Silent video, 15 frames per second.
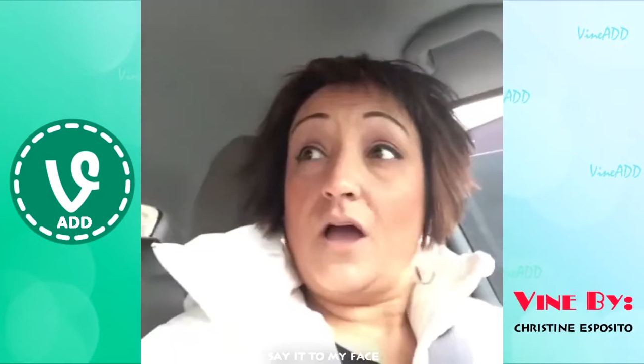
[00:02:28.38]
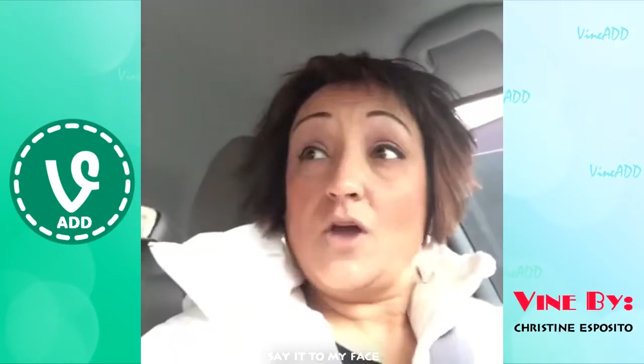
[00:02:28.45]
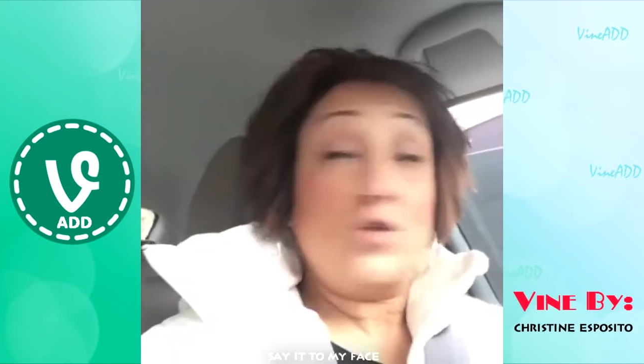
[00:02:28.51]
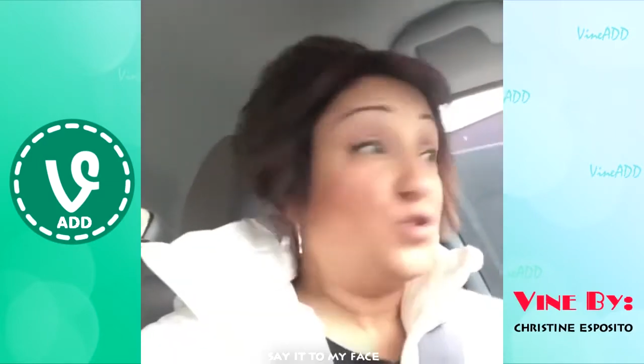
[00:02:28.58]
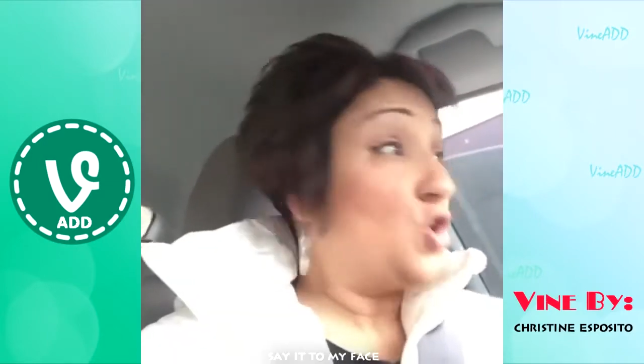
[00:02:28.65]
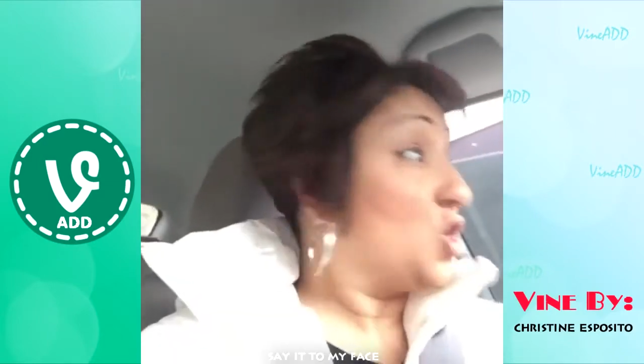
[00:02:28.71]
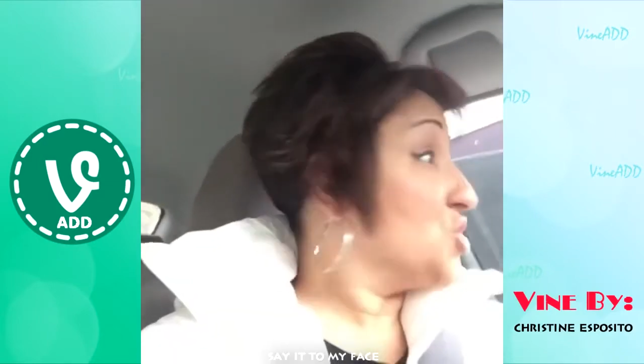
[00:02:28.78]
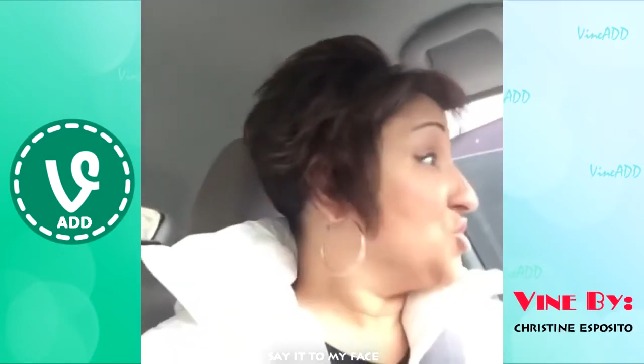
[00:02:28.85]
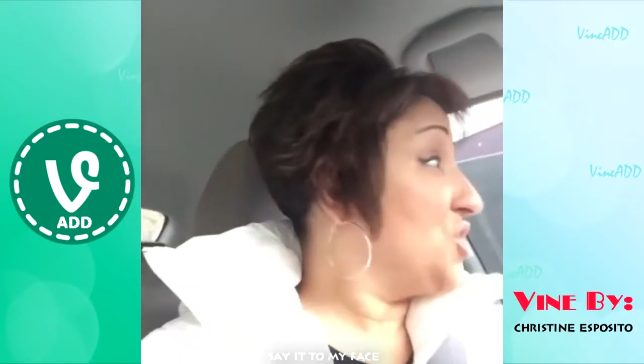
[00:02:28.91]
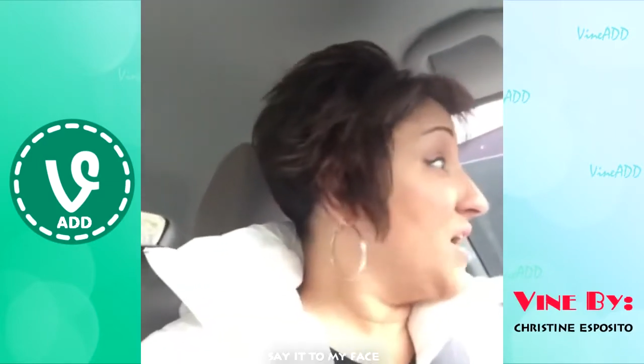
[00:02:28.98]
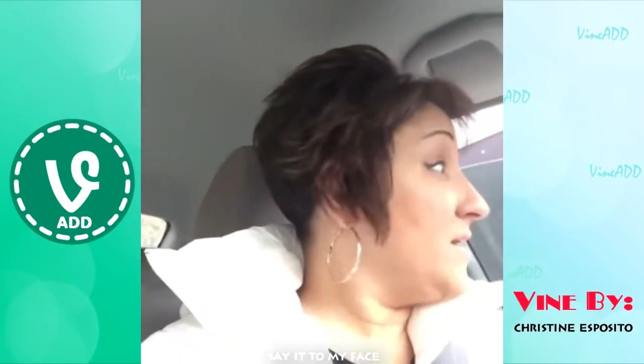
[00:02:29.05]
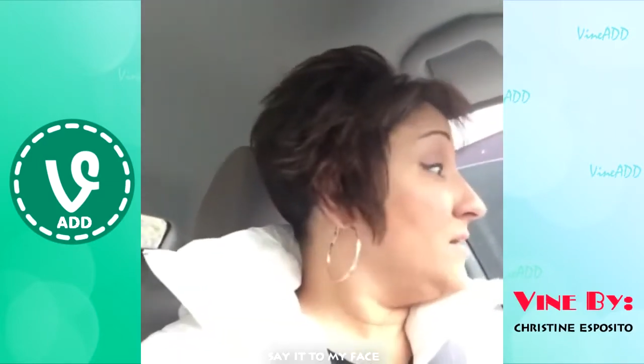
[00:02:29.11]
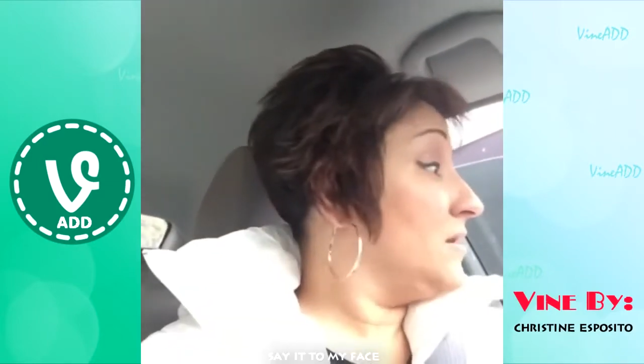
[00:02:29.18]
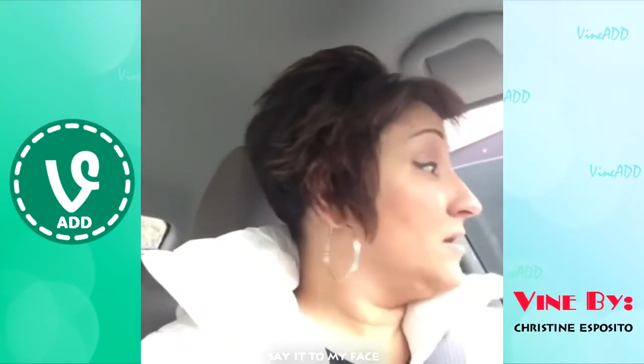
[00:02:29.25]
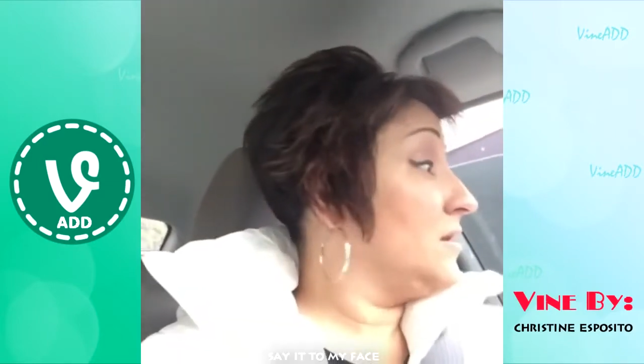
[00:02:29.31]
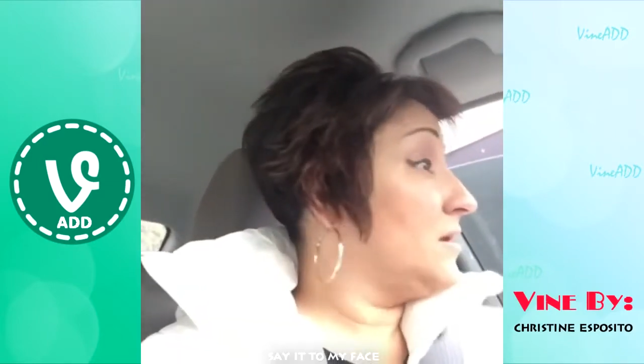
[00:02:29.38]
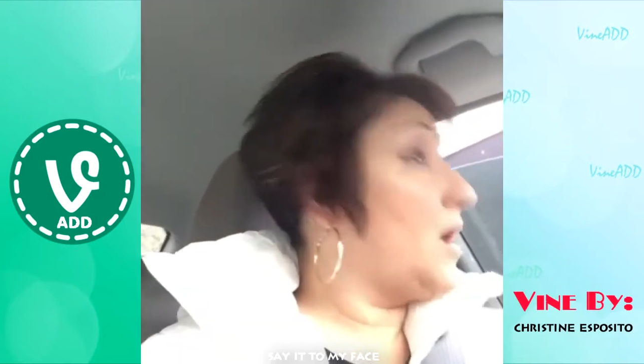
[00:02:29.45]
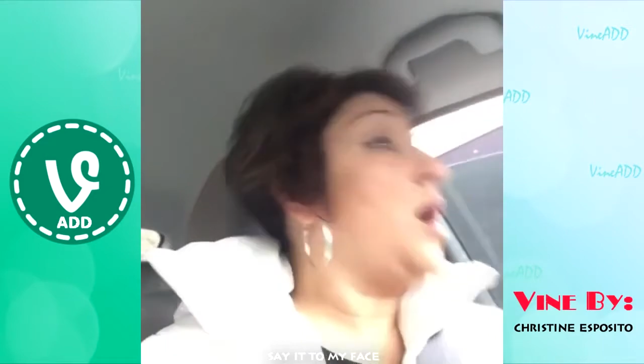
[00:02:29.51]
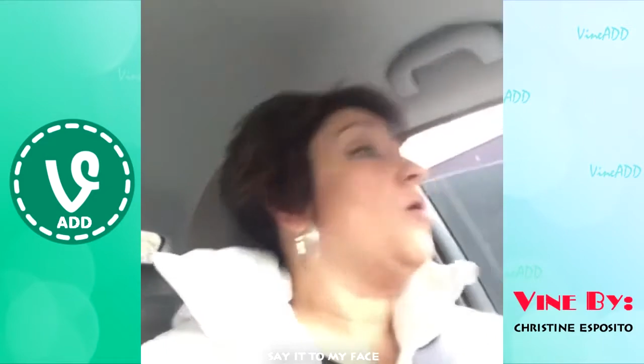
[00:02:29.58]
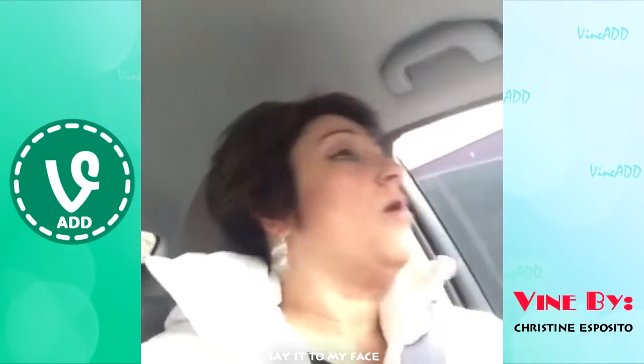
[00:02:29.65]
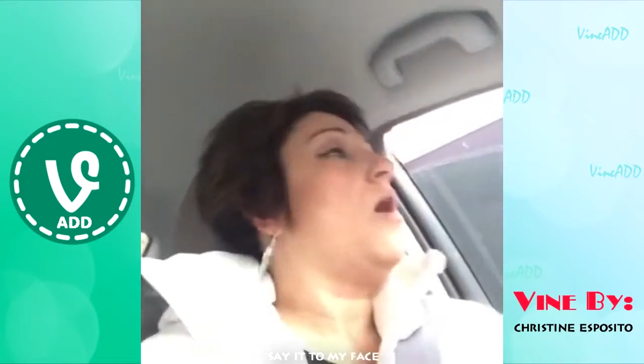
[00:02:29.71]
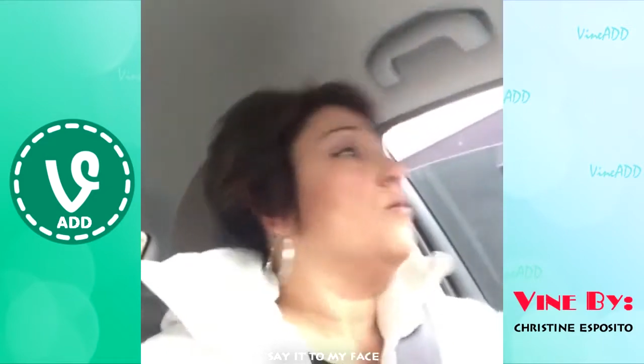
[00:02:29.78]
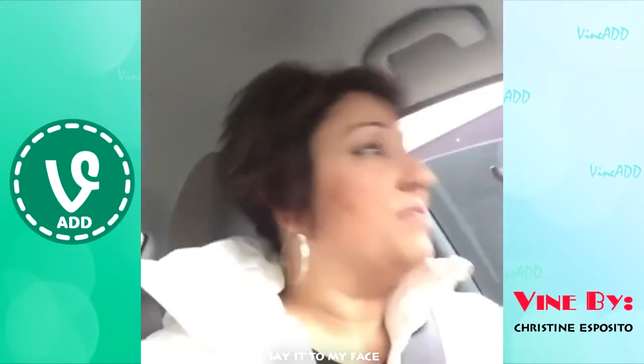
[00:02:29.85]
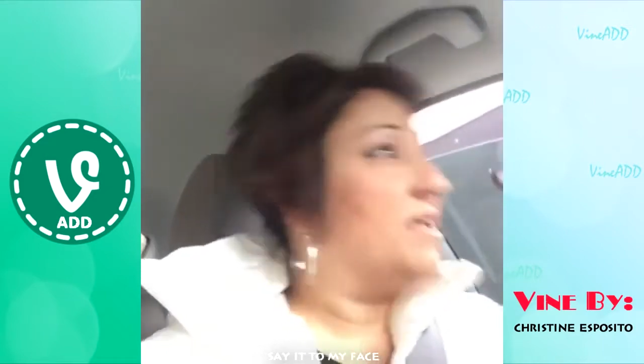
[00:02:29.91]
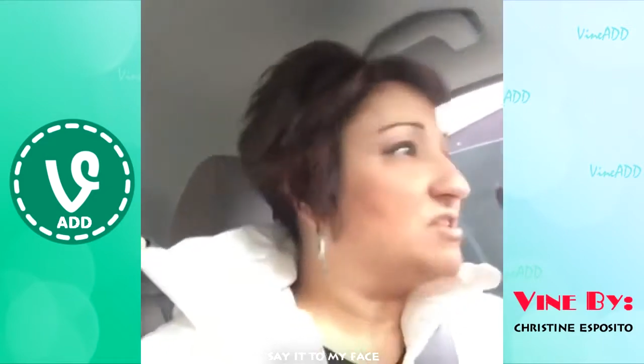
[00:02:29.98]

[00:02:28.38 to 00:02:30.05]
Are you talking shit? Oh, oh,